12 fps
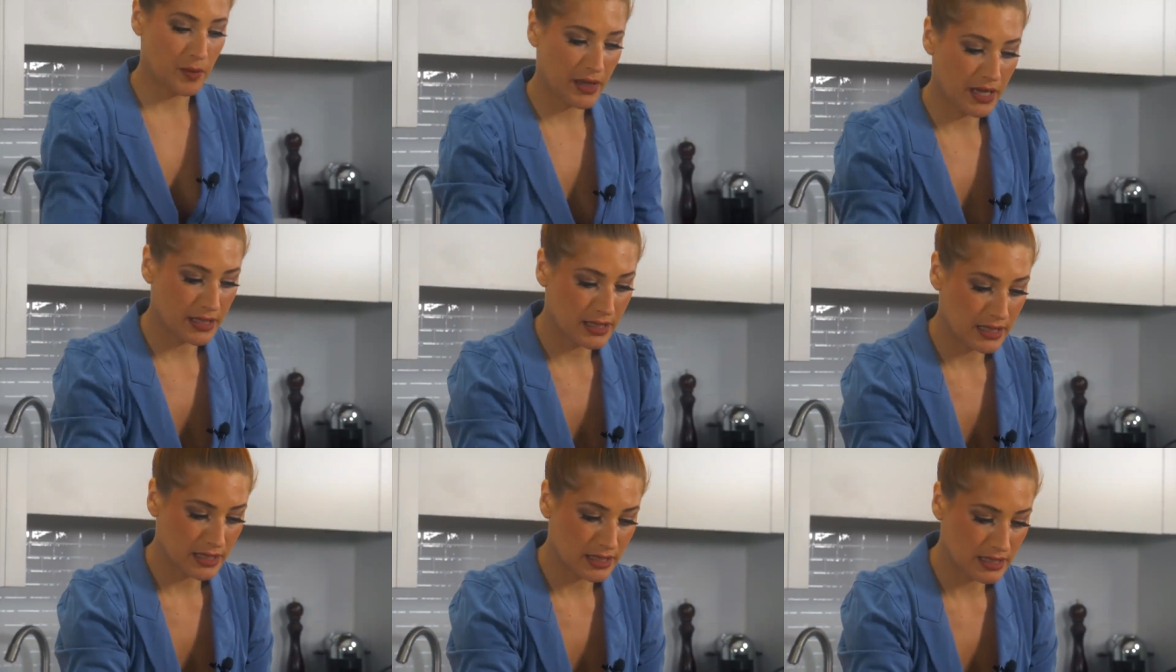because
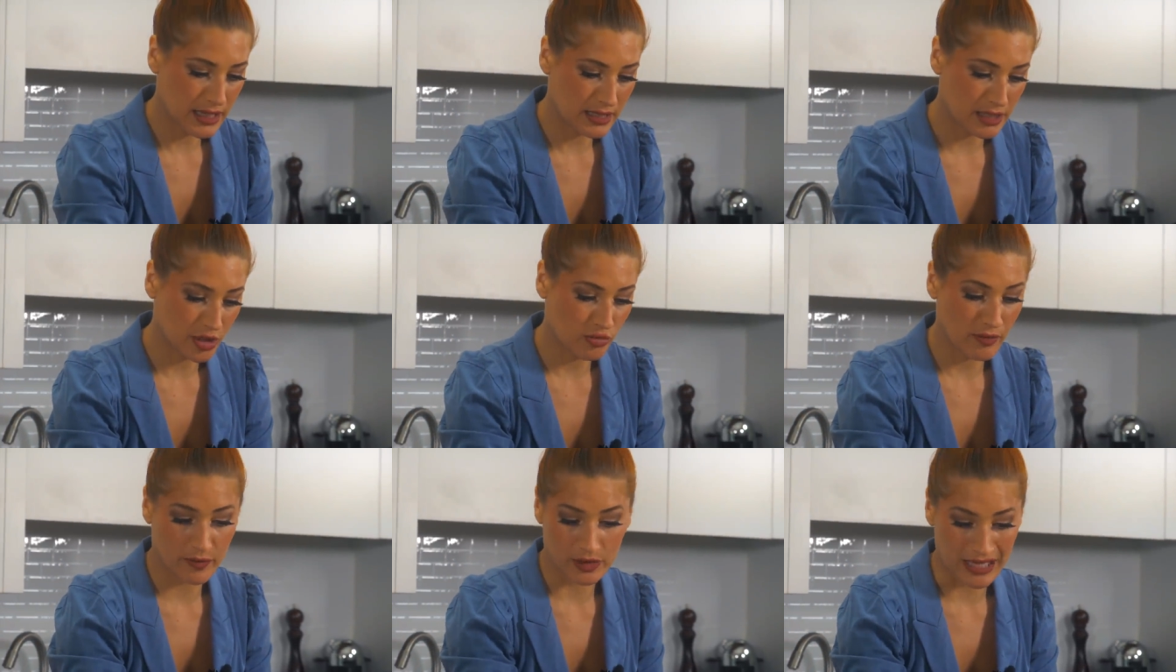these tend to
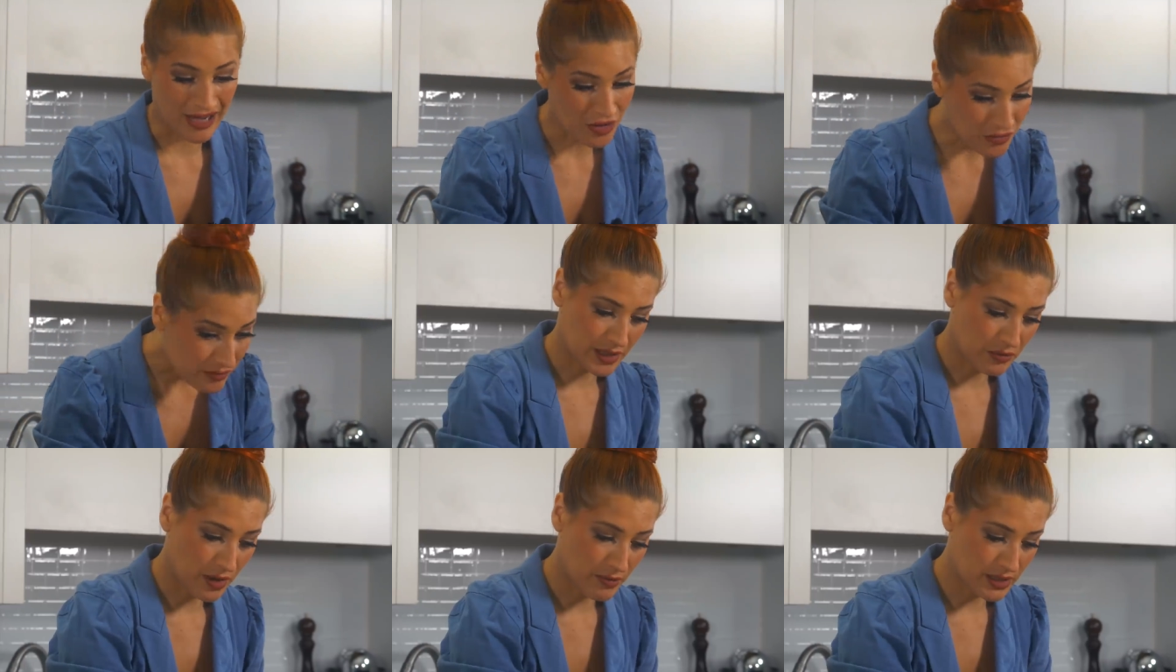shrivel down.
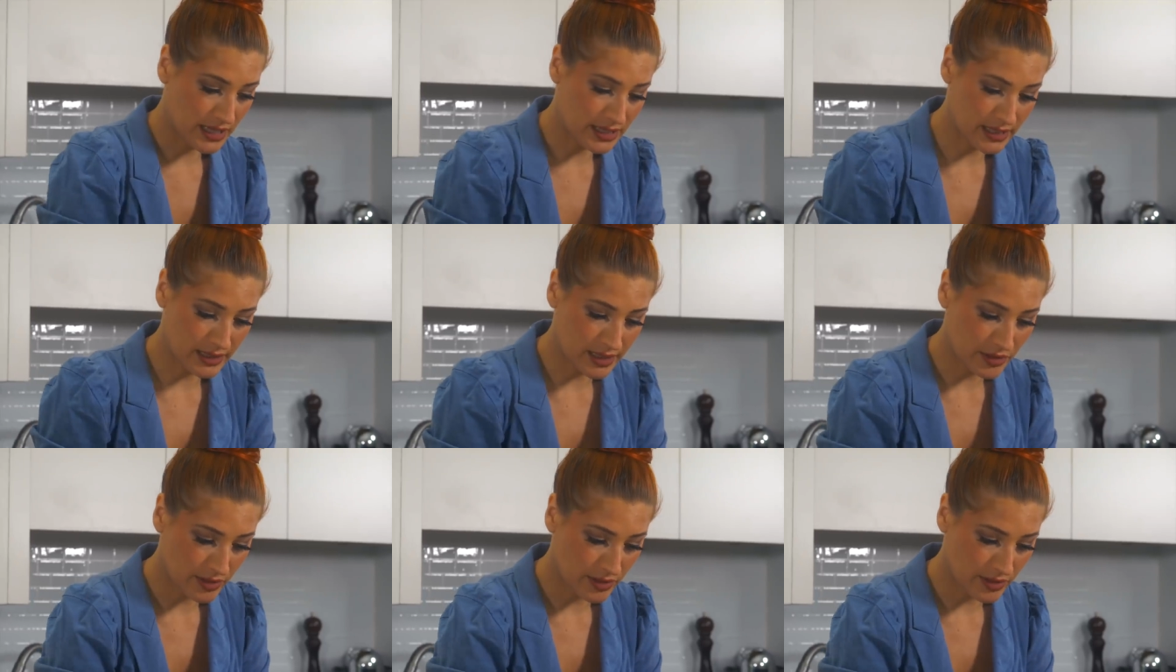That's why we're testing these